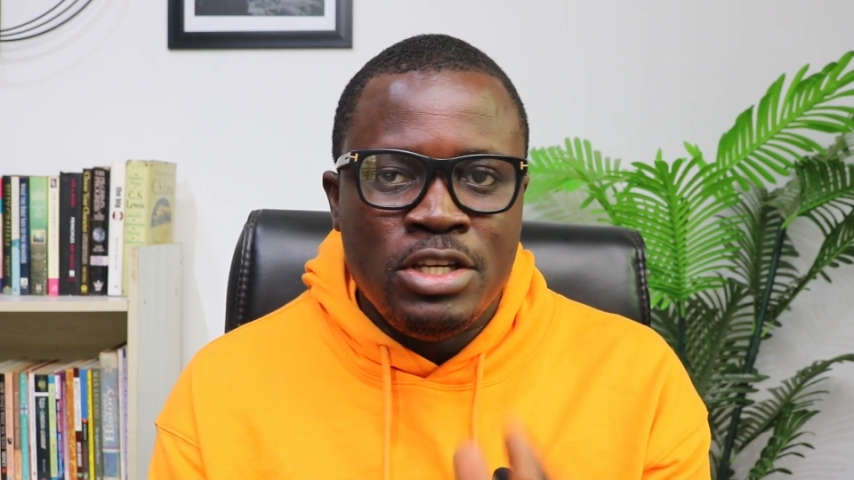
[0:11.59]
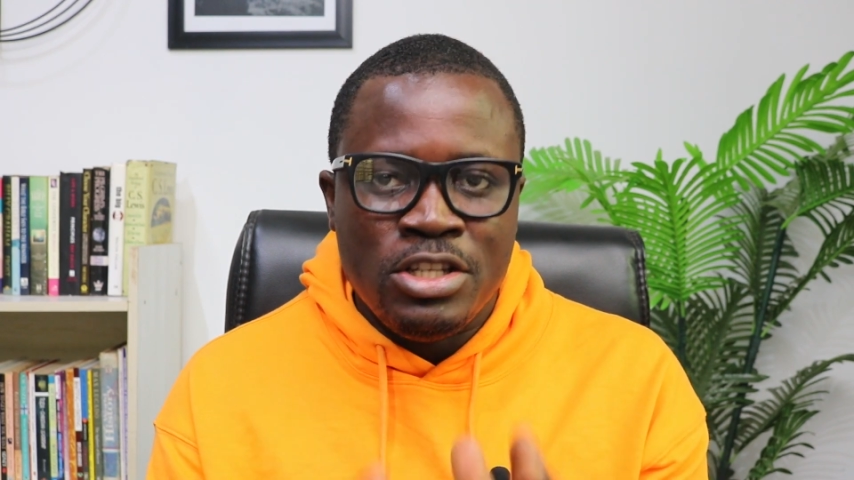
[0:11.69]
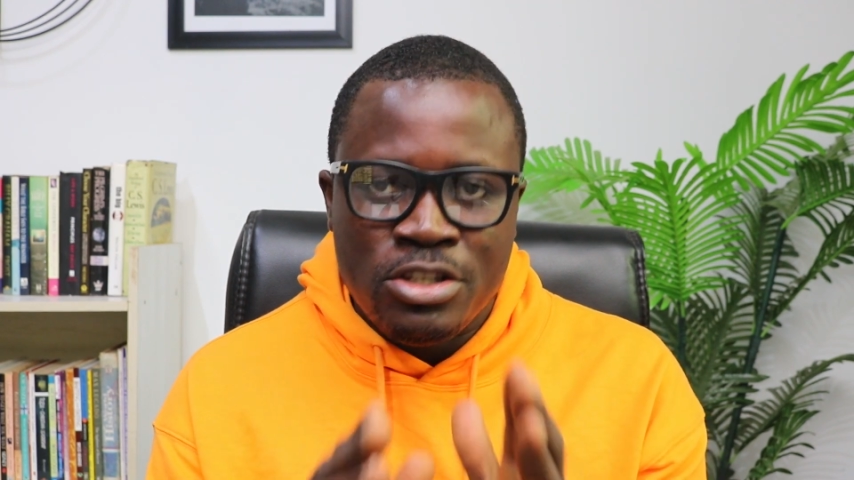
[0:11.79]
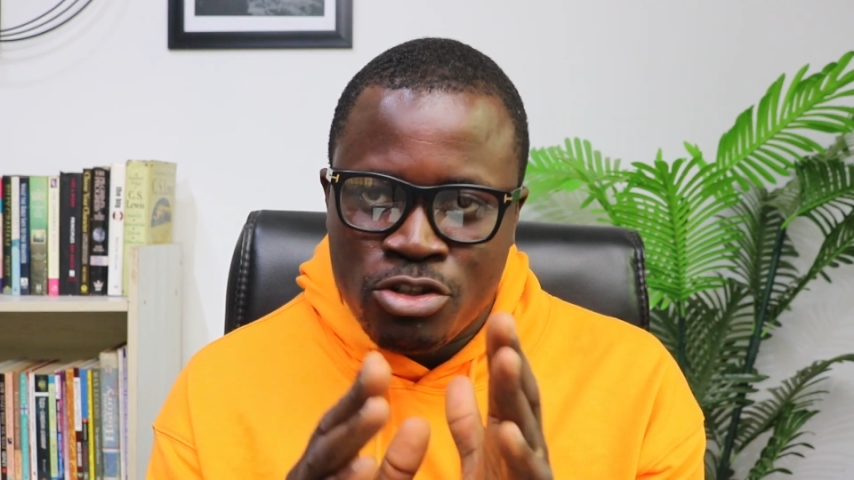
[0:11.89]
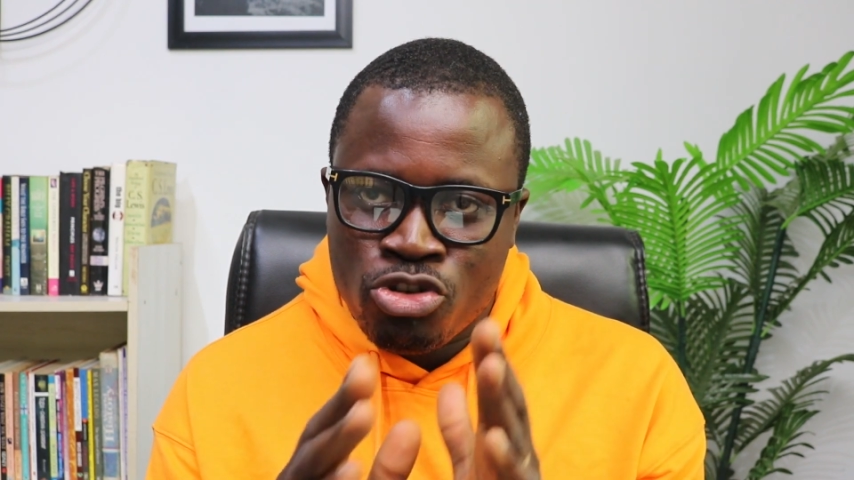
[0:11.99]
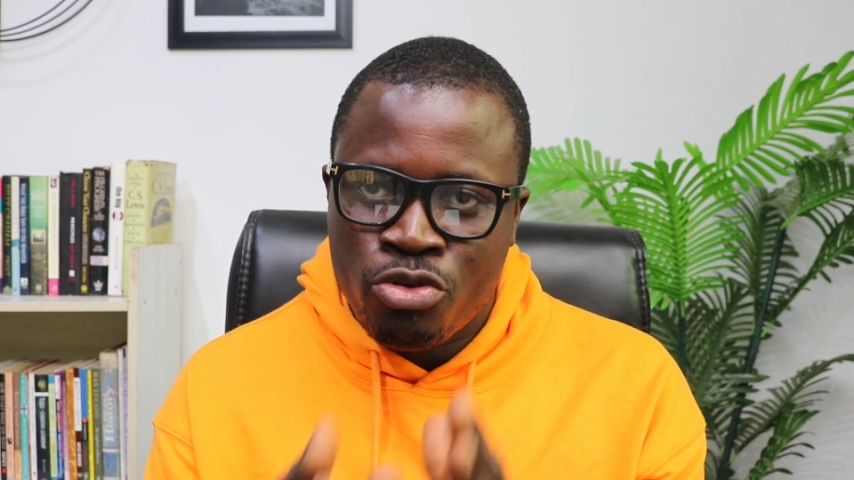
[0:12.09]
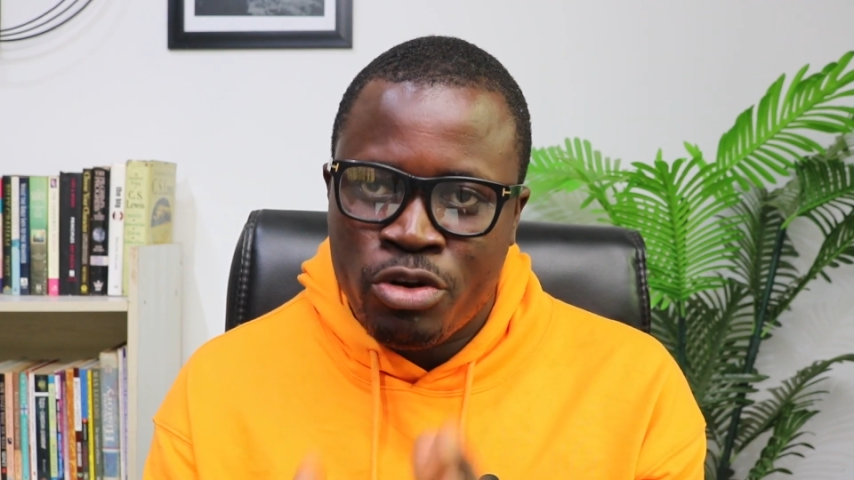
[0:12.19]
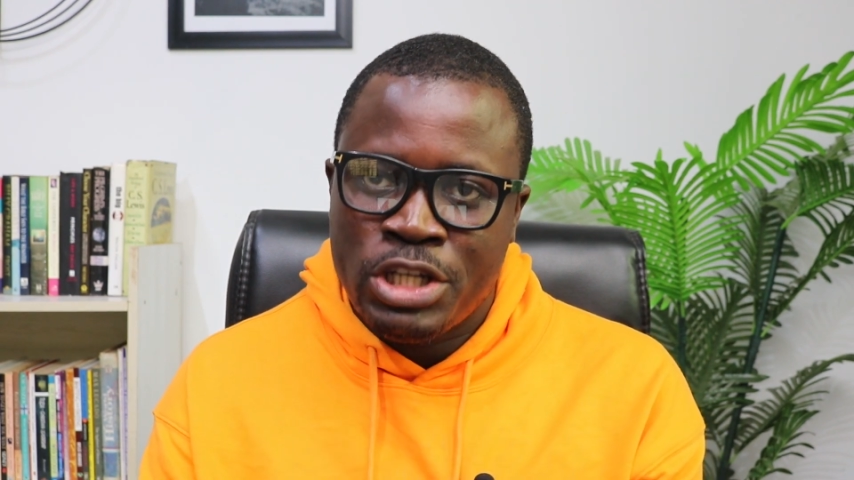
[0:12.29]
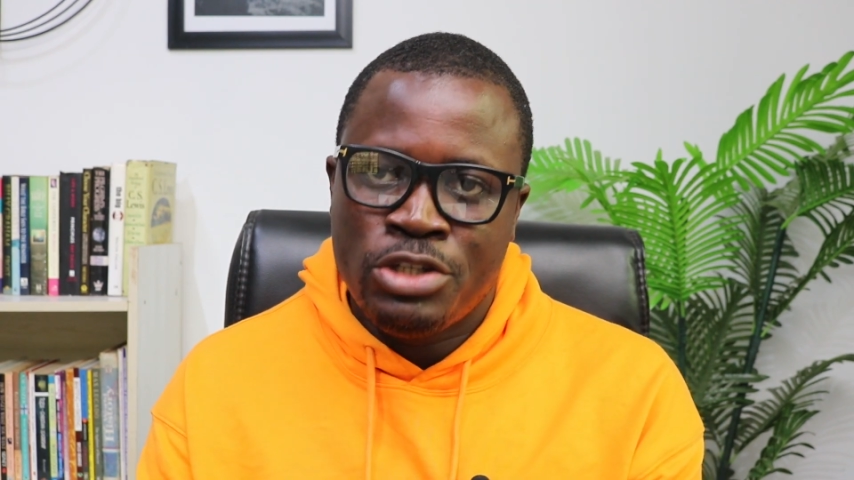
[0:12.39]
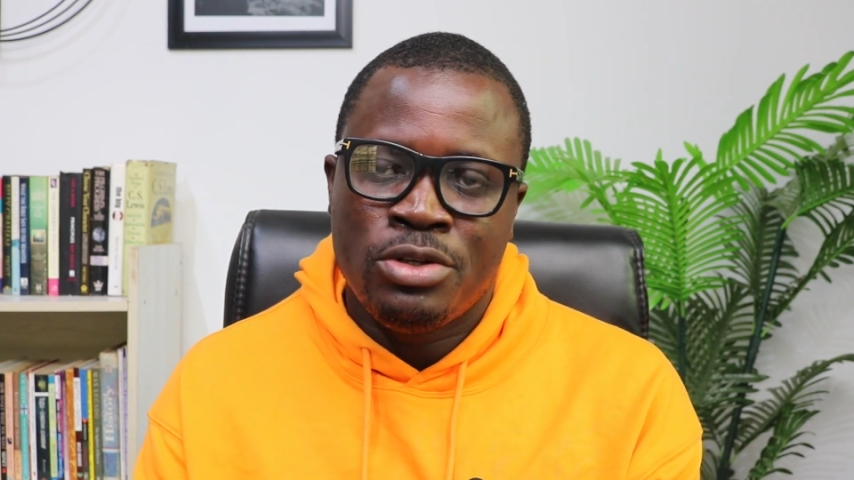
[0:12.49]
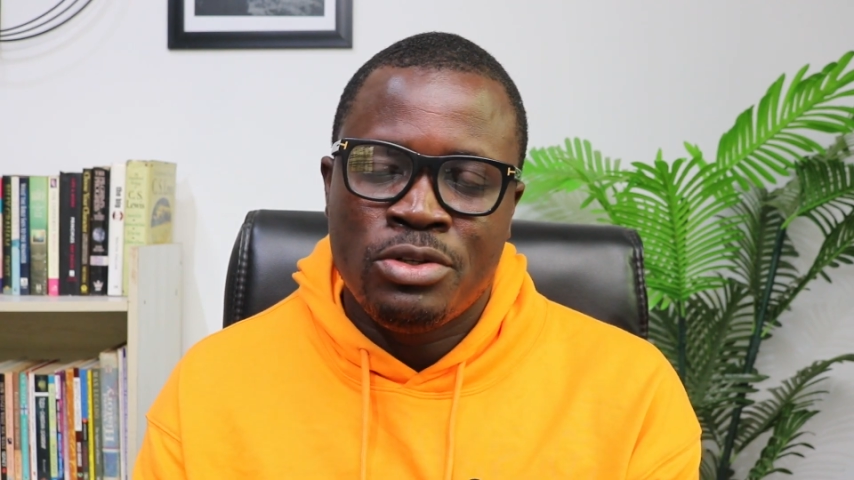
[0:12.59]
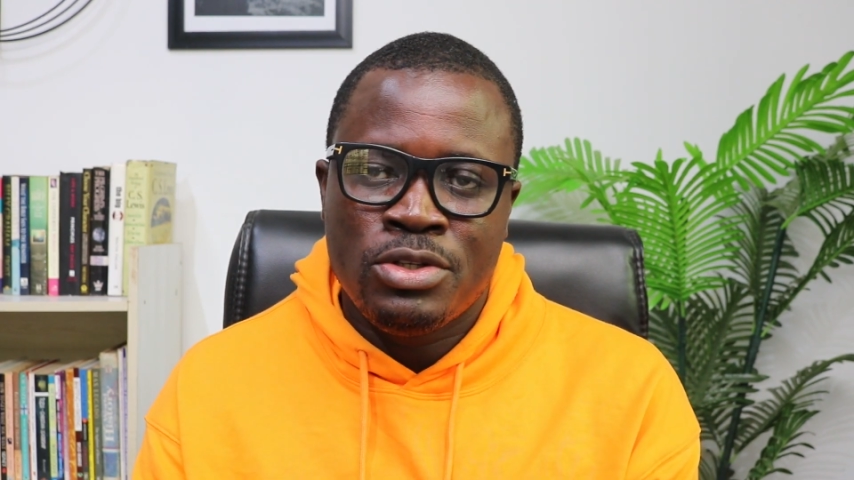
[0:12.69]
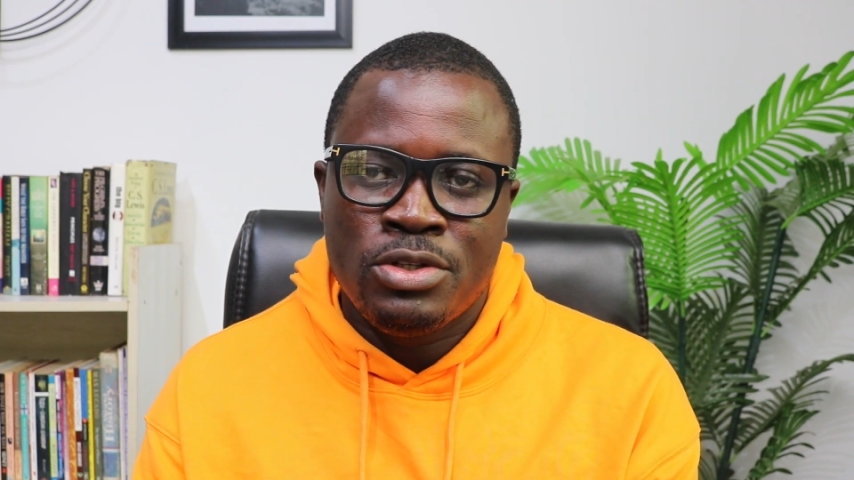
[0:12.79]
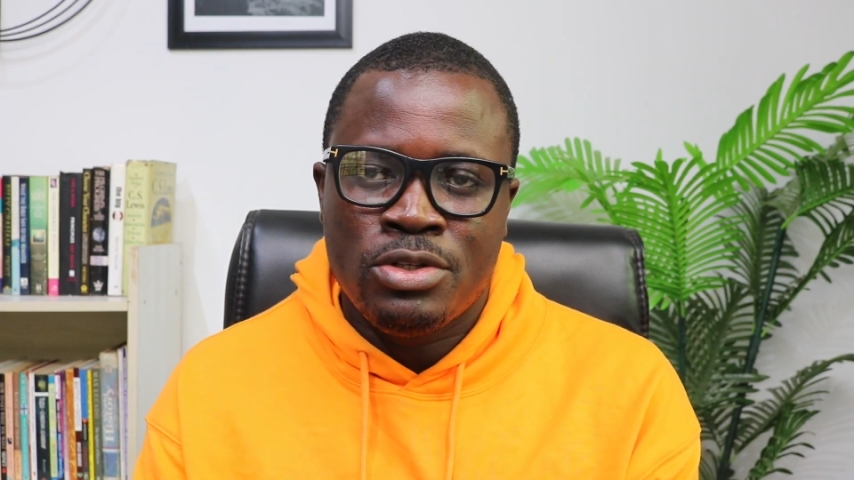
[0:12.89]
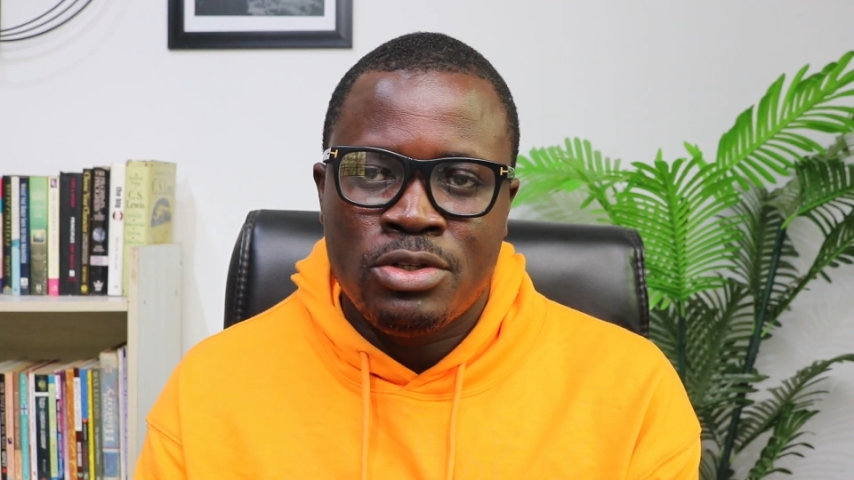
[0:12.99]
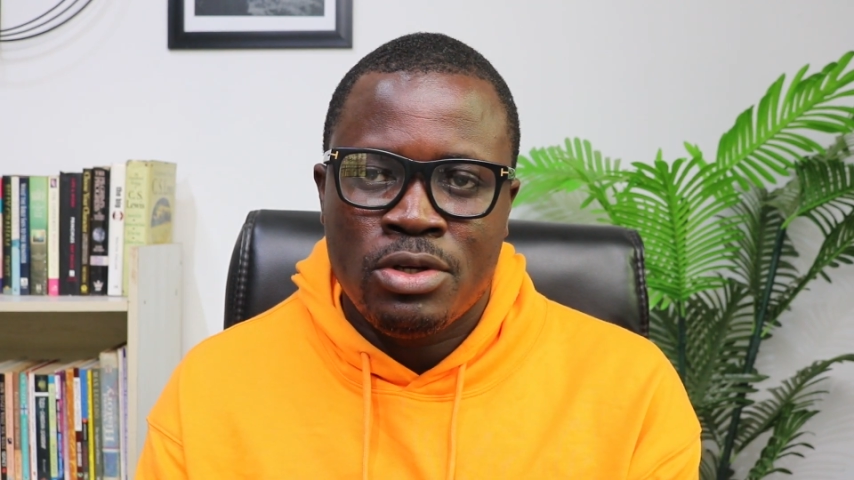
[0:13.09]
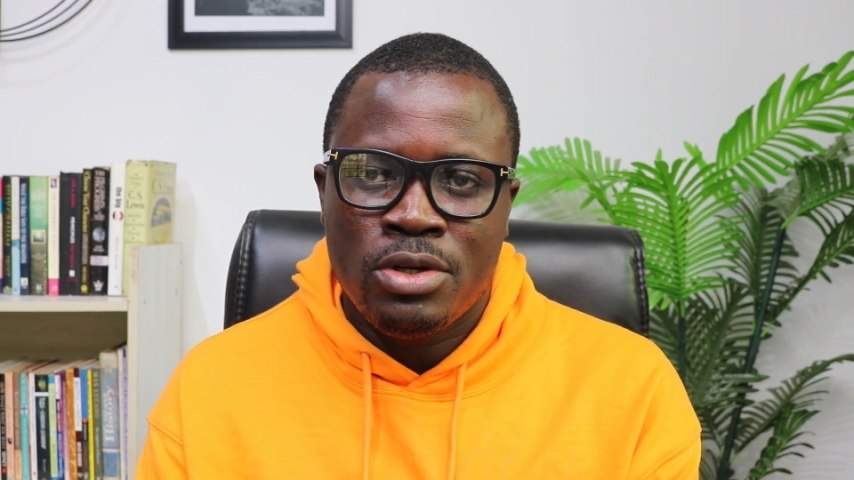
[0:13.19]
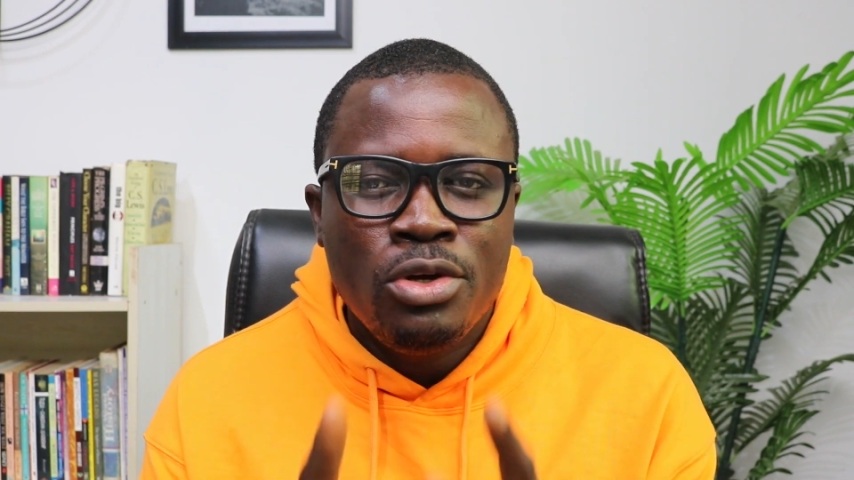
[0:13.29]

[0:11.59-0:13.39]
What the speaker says: his treasures.